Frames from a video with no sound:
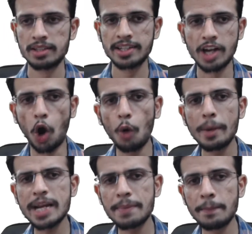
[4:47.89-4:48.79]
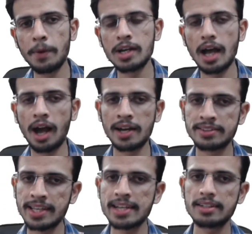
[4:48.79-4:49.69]
Then how many people are
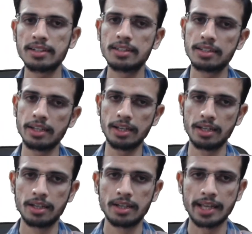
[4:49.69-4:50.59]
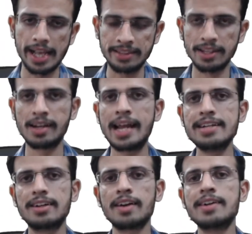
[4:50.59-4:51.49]
there in the
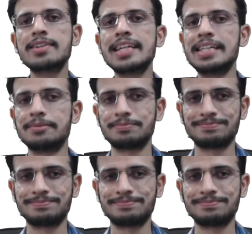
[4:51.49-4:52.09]
line currently?